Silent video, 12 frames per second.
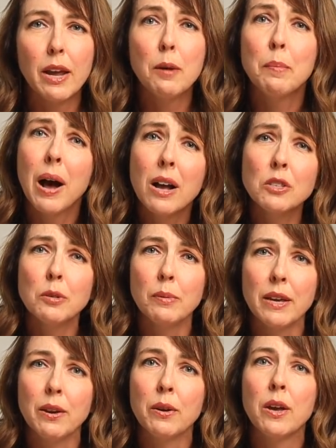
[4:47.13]
and
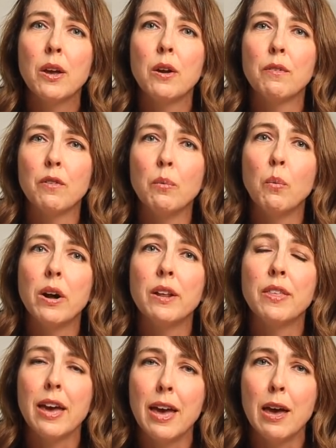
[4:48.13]
possibly from one
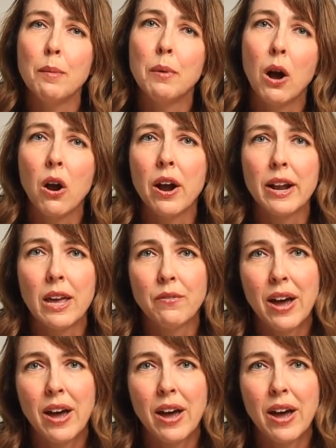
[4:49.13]
of the mRNA